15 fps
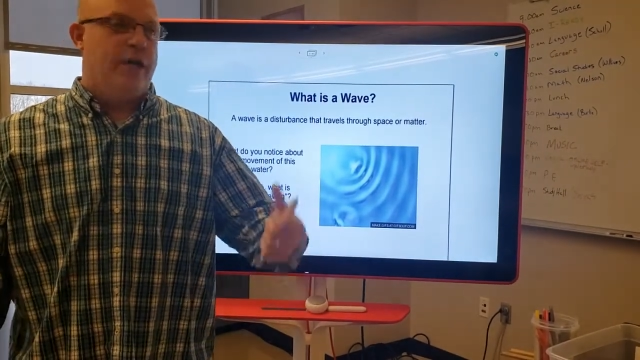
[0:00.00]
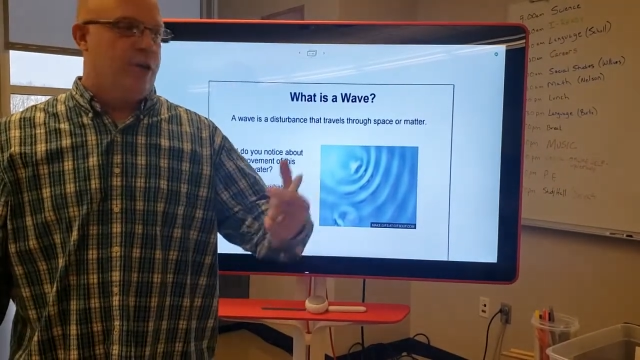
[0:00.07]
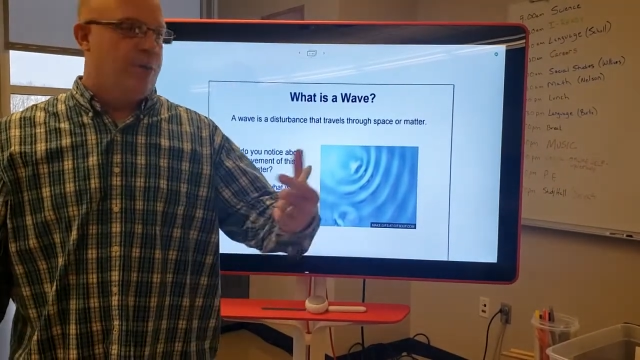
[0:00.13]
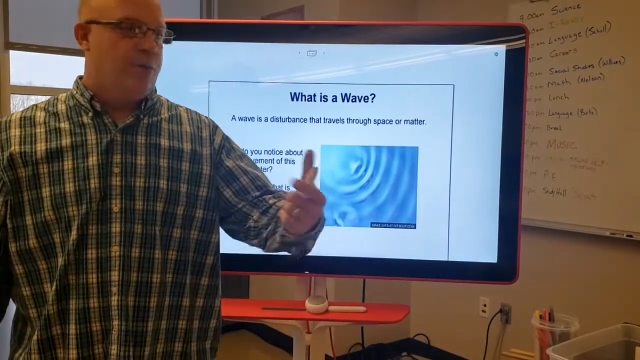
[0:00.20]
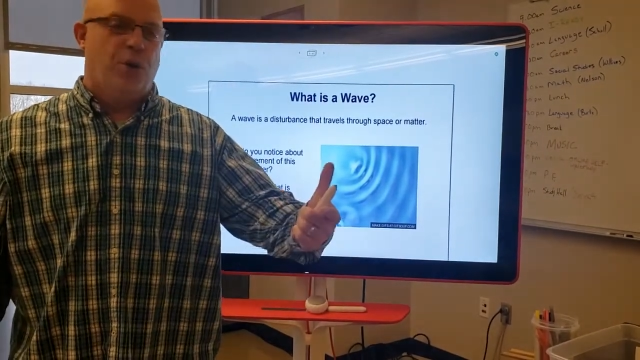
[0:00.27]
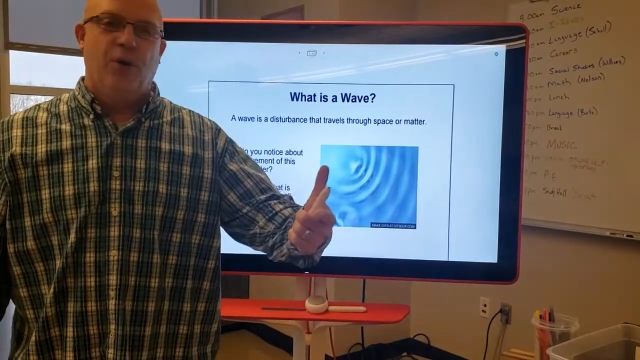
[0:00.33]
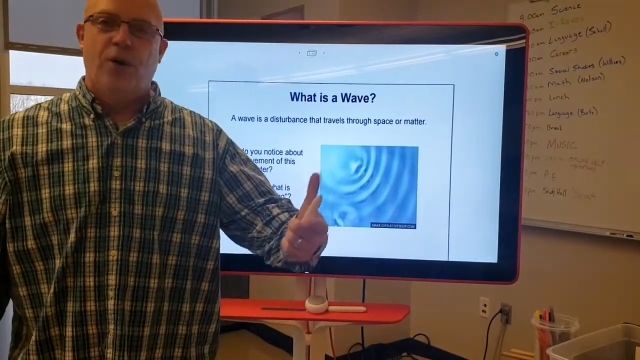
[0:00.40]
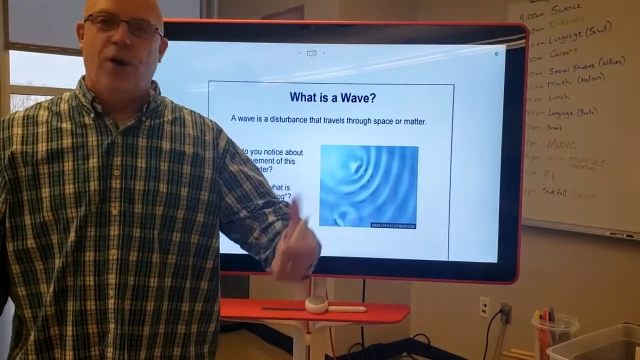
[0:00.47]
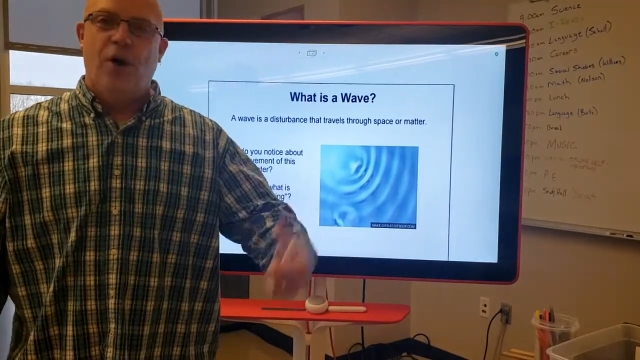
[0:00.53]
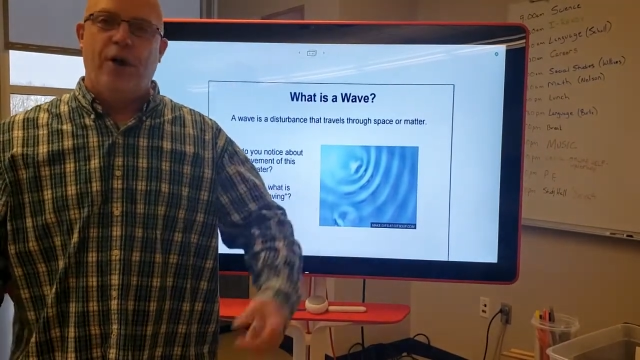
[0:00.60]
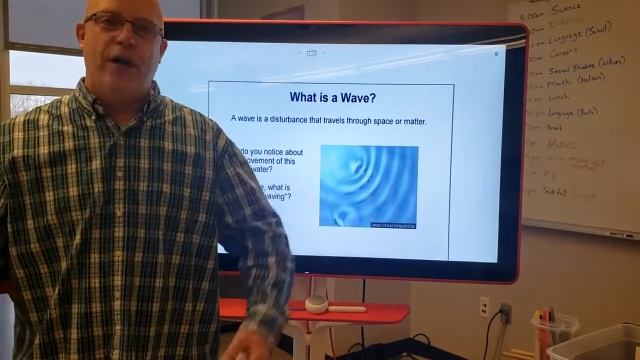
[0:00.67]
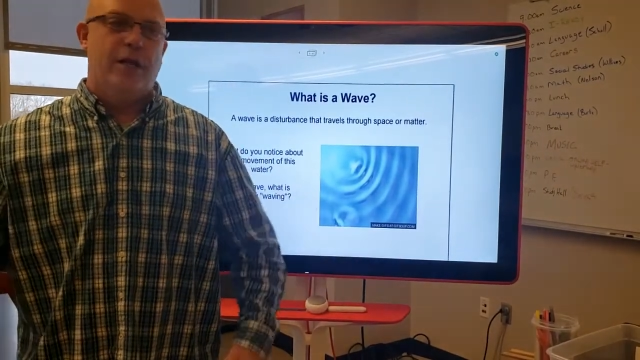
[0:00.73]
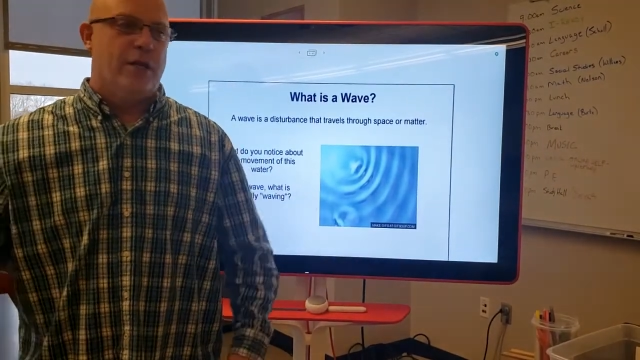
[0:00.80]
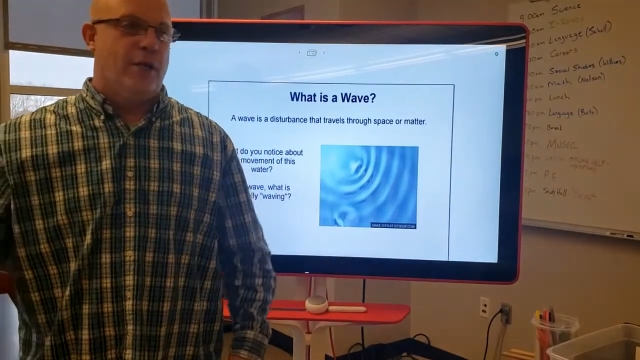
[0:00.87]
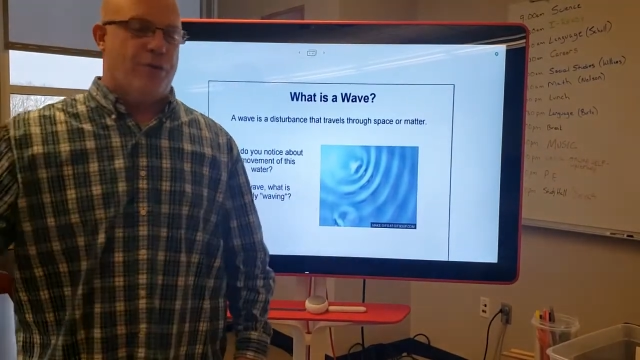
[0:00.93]
you pull on
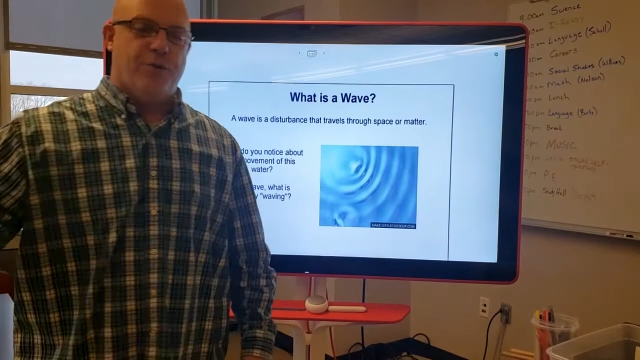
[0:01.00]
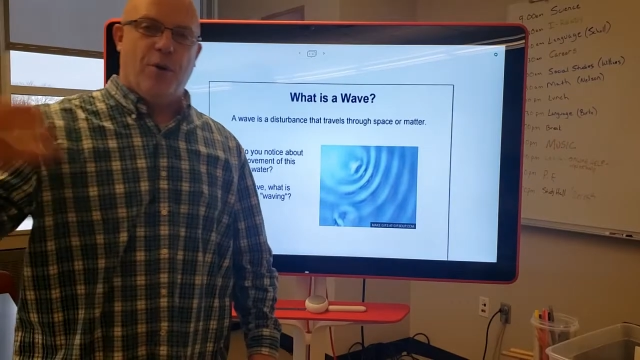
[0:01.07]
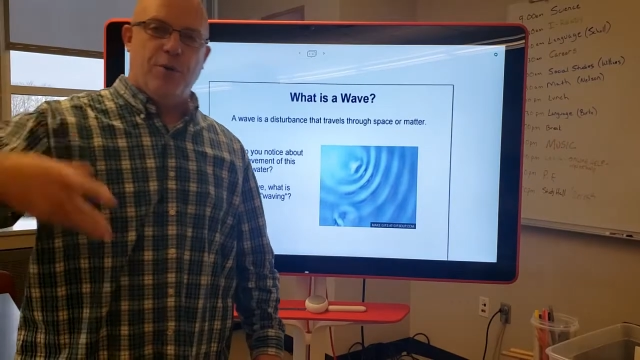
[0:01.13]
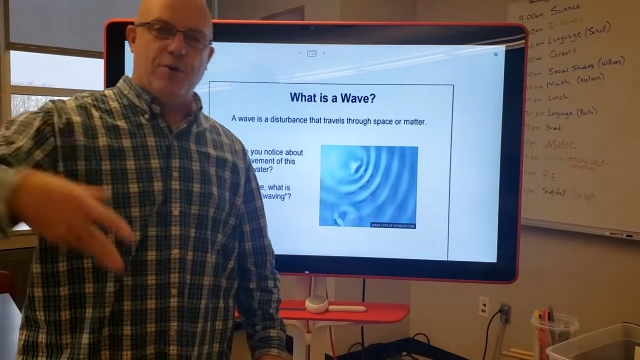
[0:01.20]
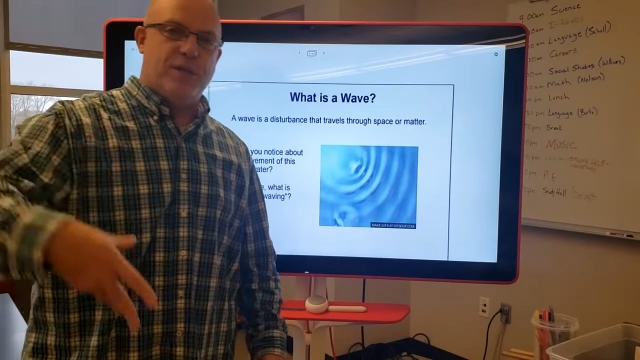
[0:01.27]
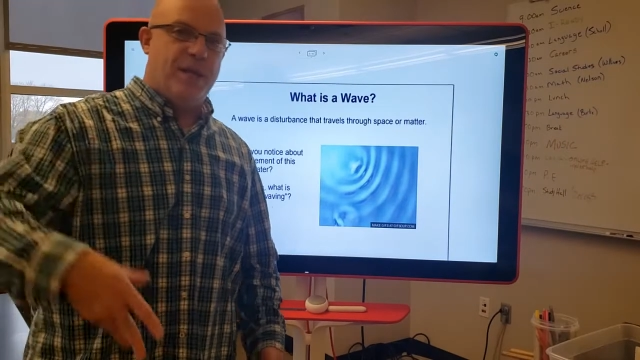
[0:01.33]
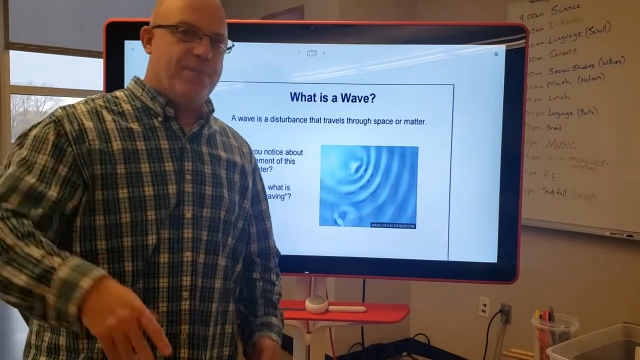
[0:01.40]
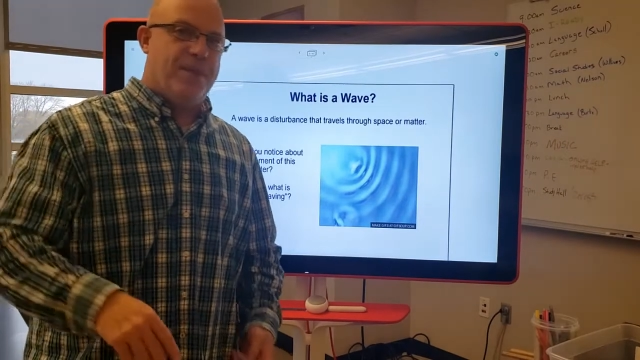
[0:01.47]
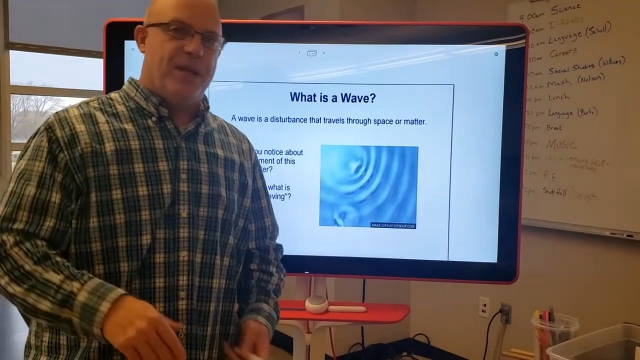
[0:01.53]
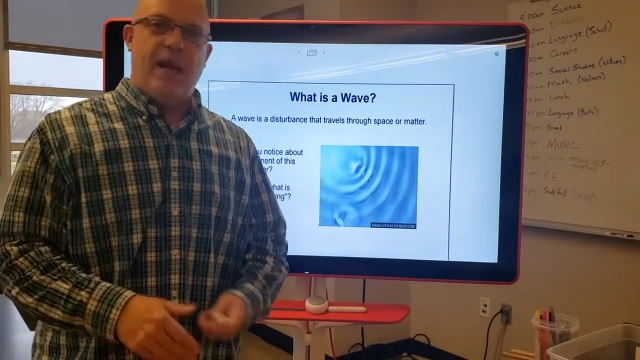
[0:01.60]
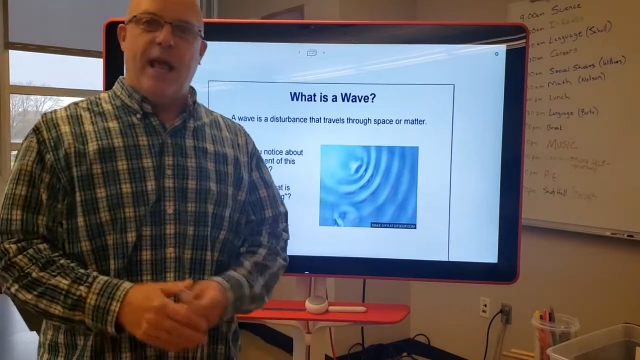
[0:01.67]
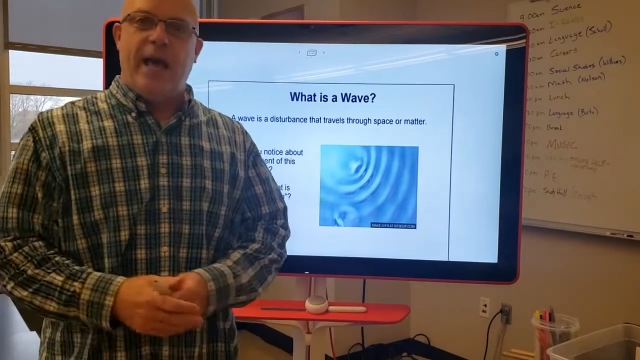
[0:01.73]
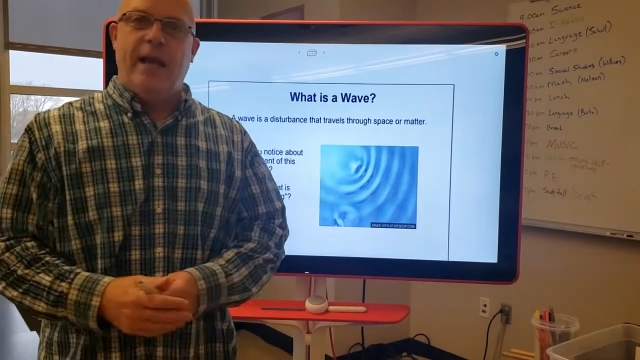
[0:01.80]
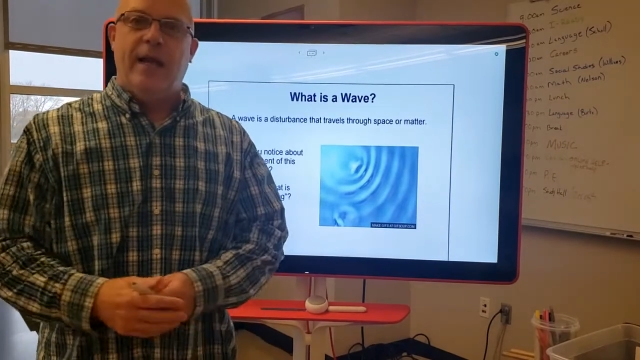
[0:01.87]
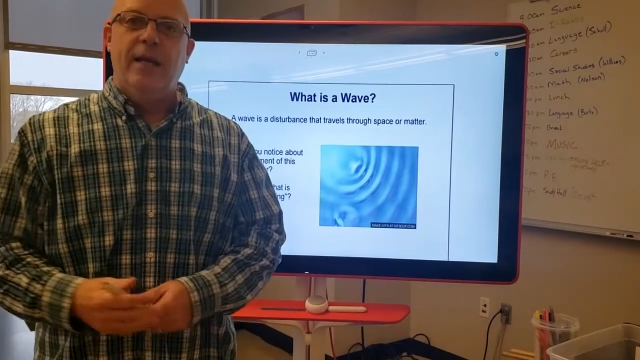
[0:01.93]
it, you throw something
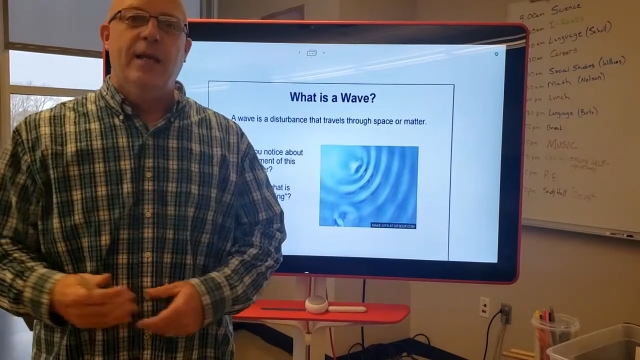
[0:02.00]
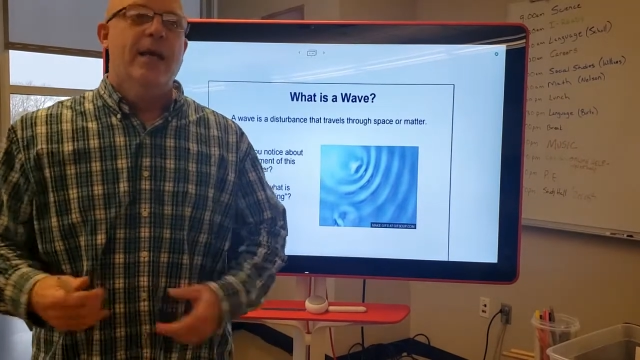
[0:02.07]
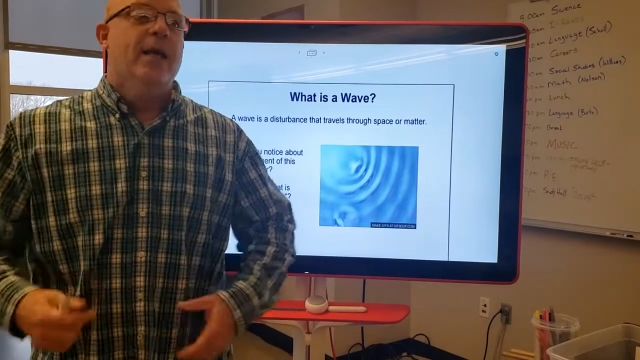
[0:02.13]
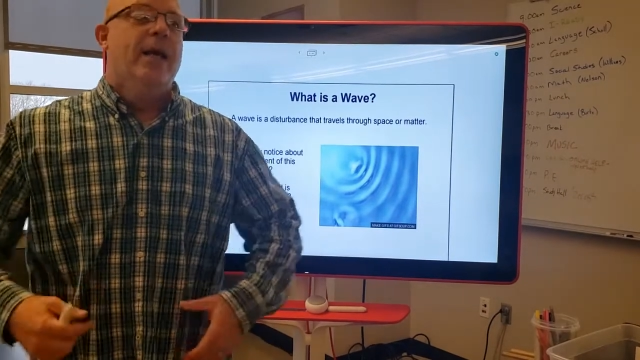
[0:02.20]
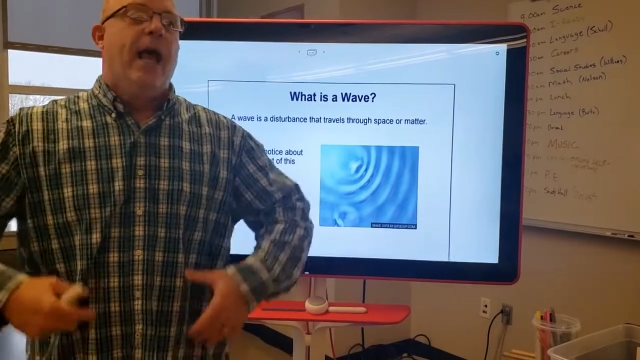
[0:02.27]
at it,